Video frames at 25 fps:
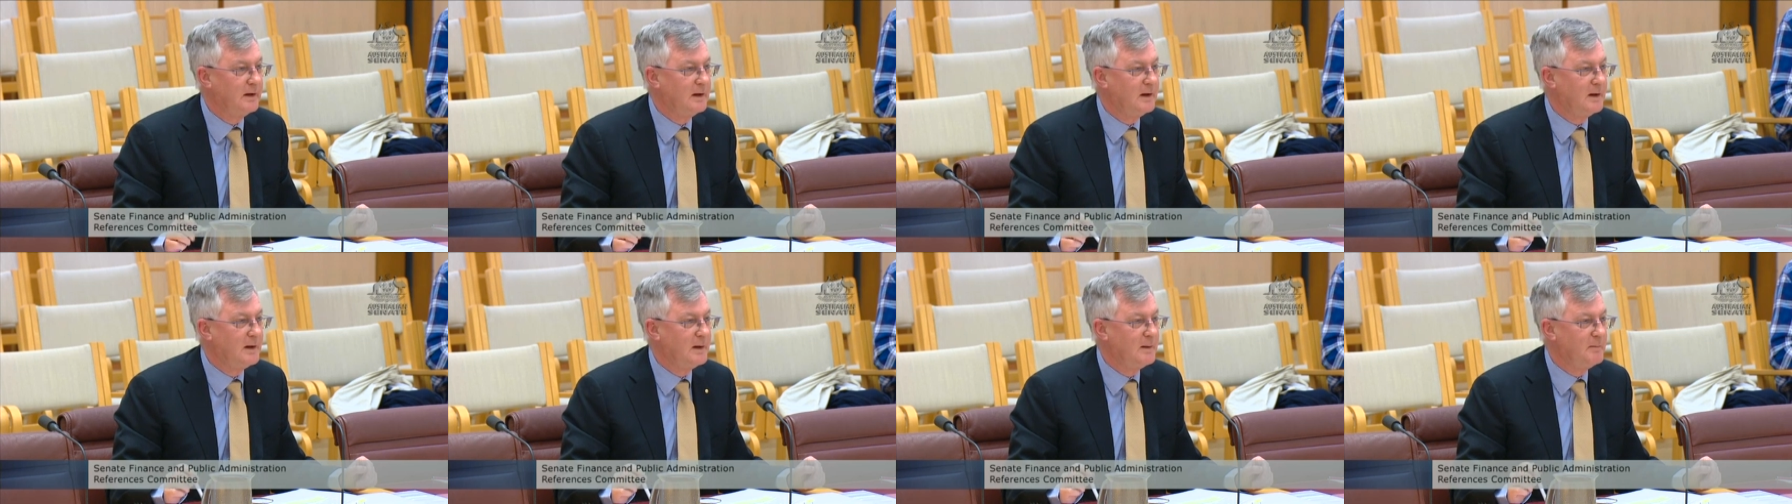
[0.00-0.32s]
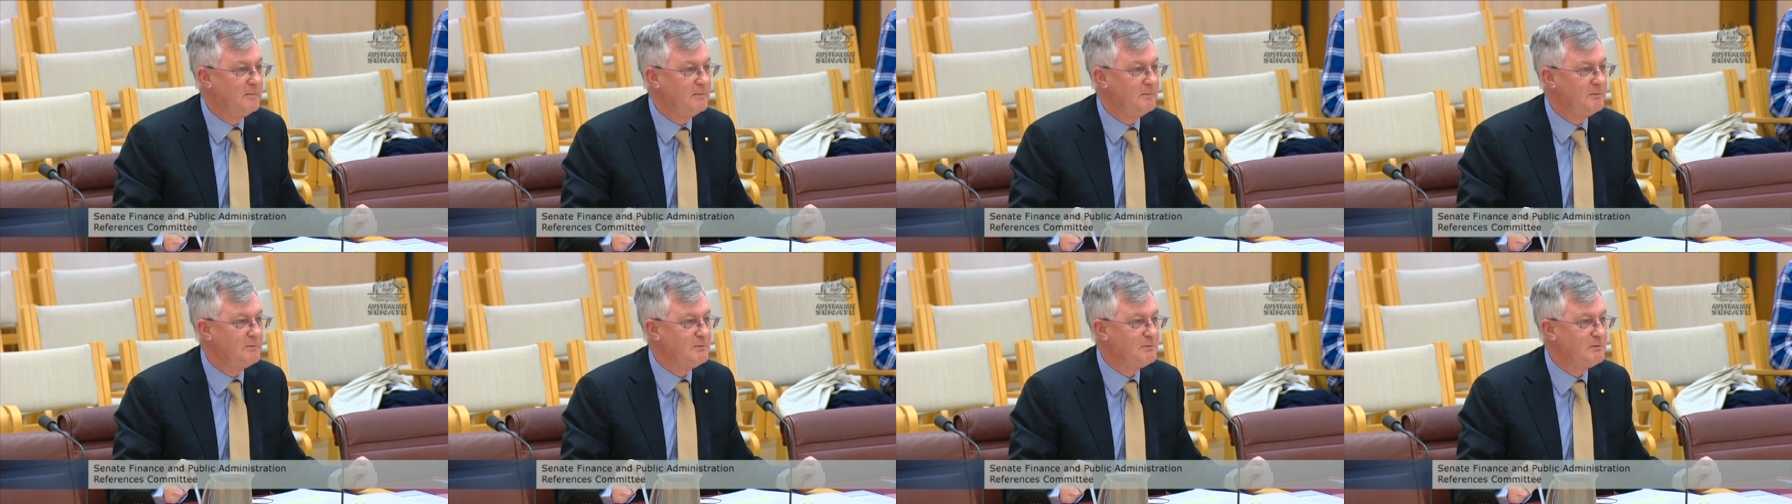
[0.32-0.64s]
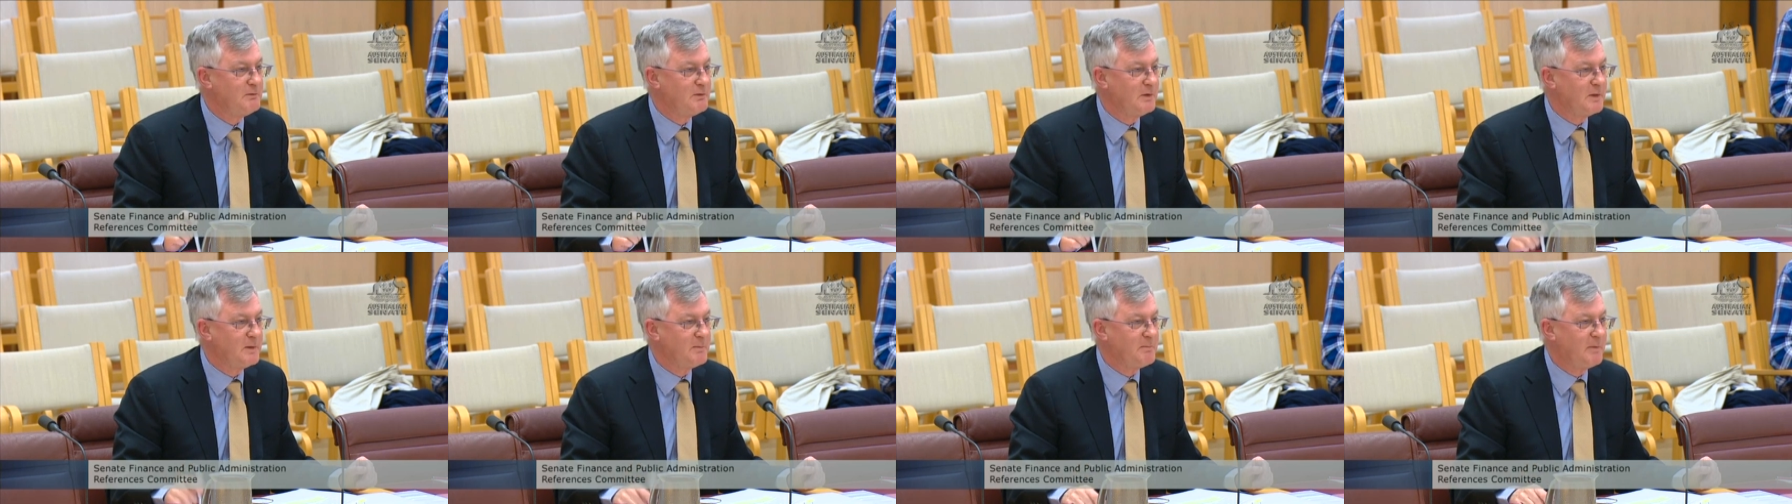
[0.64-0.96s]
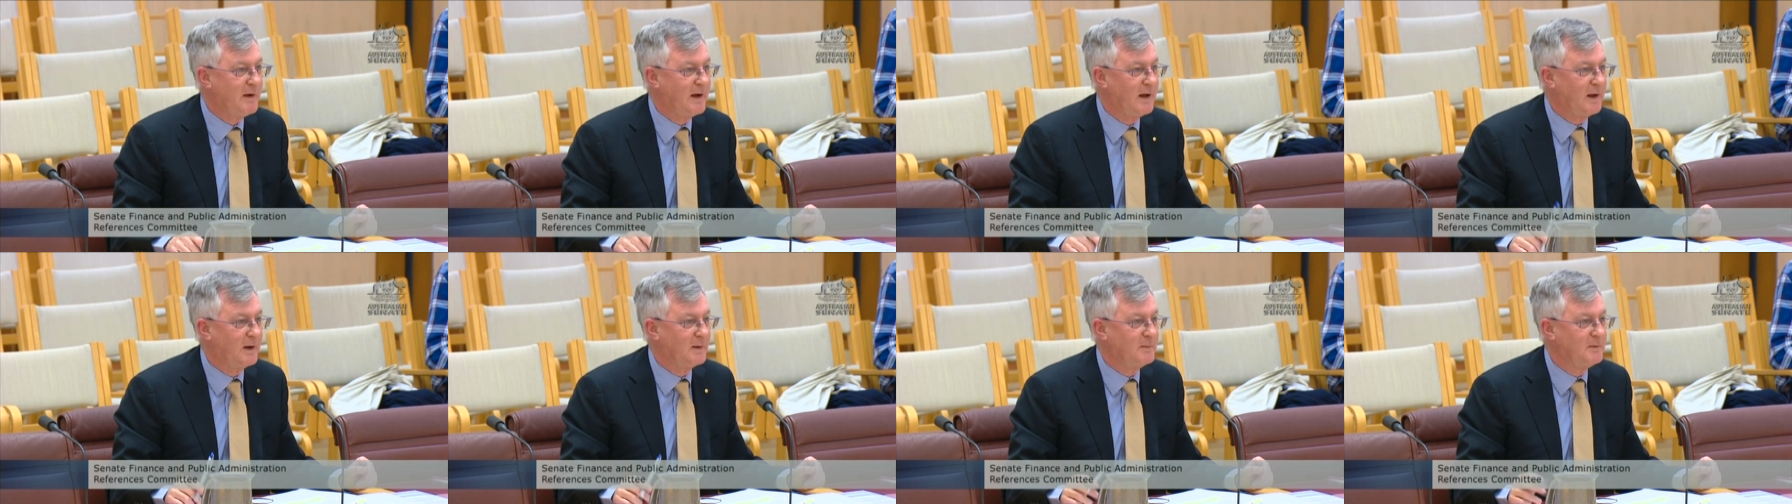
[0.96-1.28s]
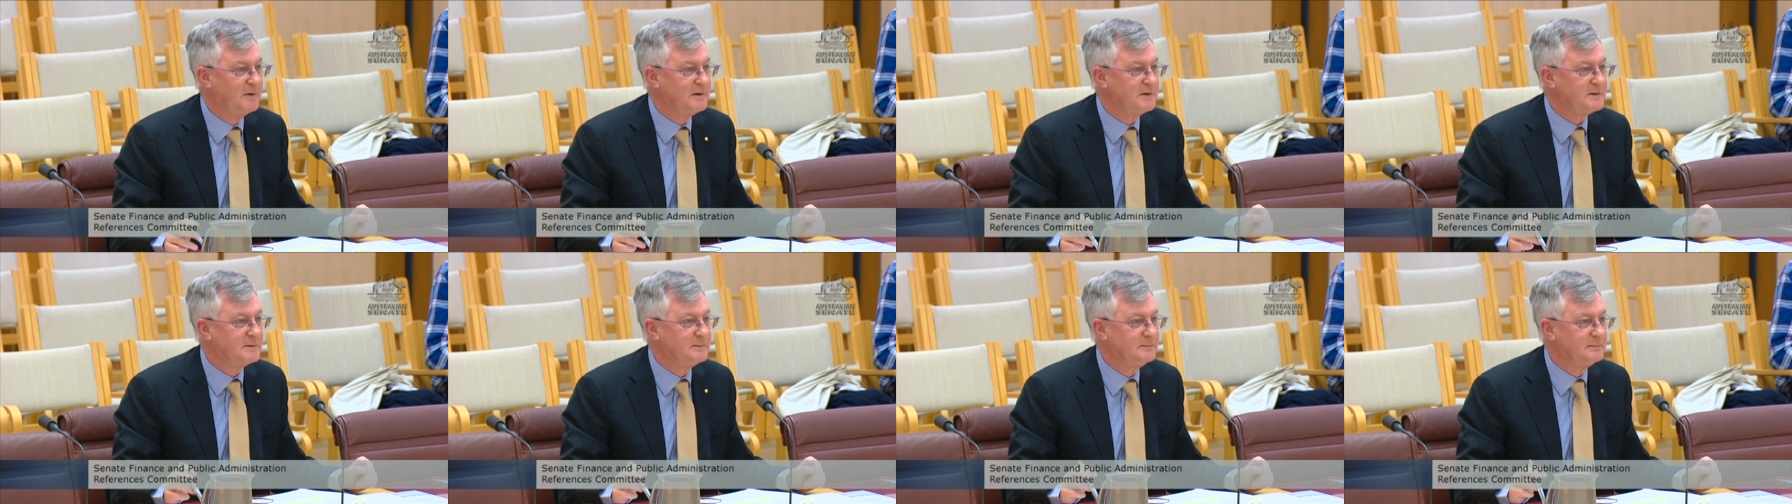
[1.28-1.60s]
um, for the
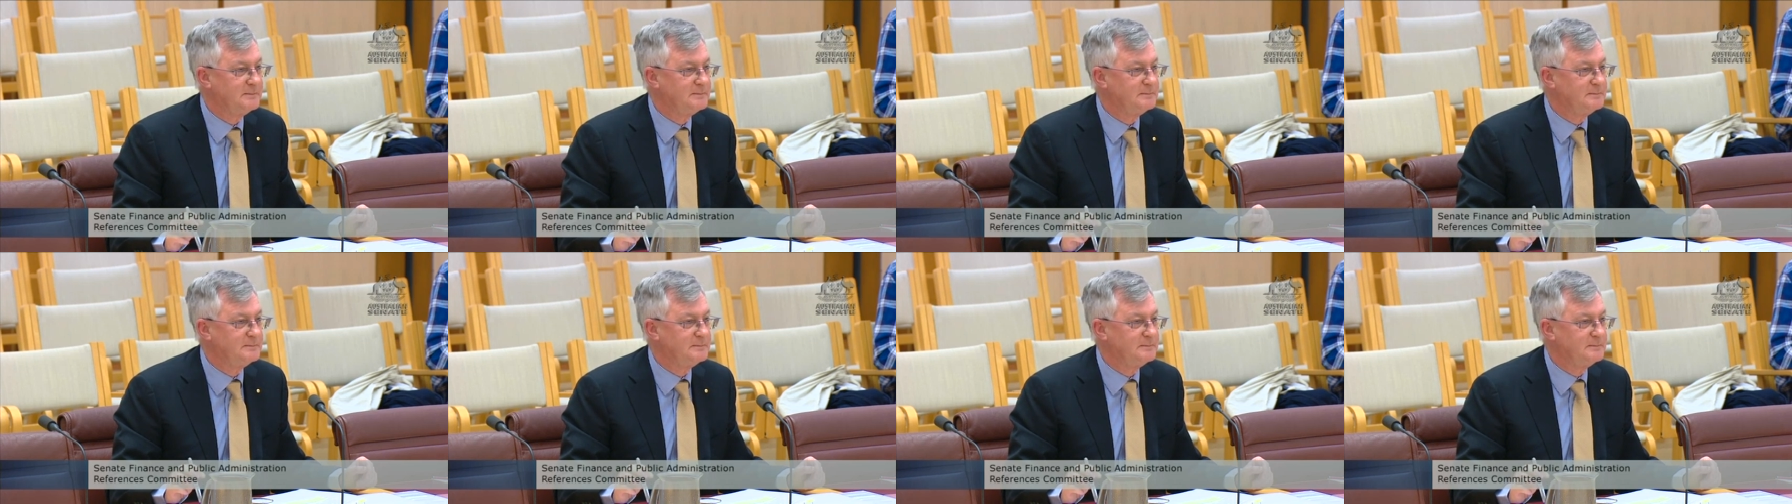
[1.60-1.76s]
Parliament.